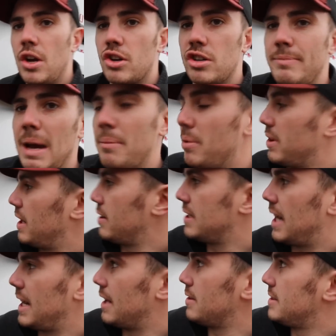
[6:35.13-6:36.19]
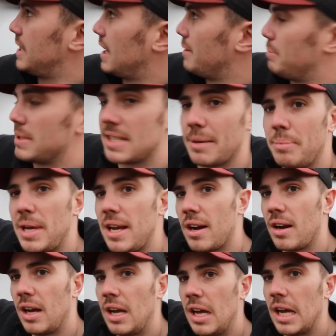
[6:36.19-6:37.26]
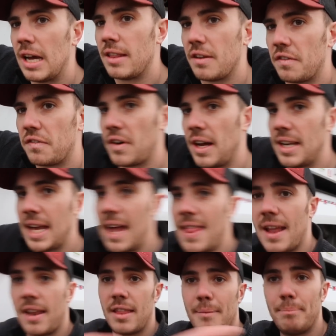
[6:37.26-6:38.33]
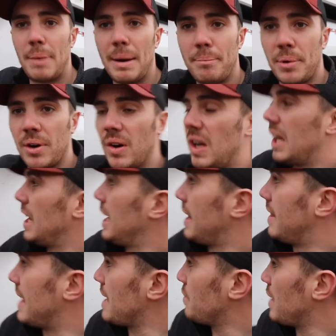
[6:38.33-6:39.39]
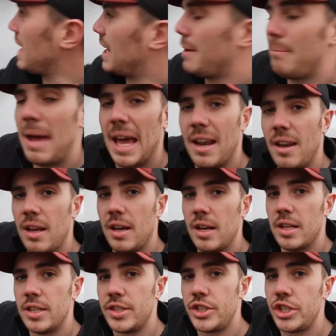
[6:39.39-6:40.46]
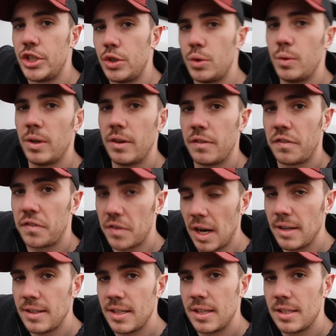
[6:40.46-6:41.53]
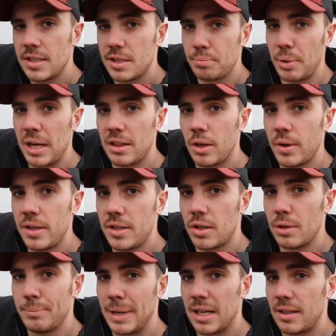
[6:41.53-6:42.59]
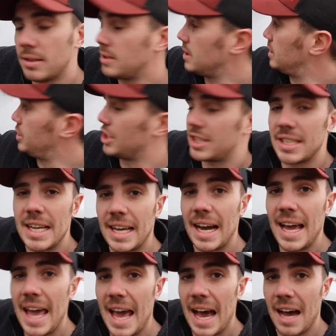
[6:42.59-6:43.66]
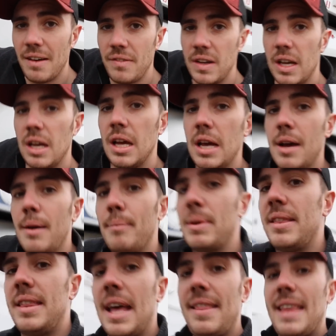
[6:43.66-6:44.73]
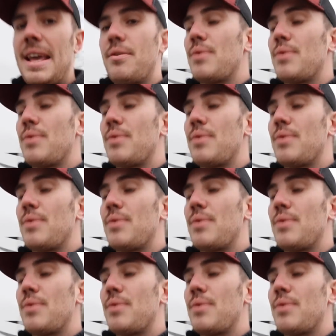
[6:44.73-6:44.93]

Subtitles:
remember their tie-down setup is up here in the front and then on the bumper, they recommend 2 front spring-loaded turnbuckles, just like I have, but then they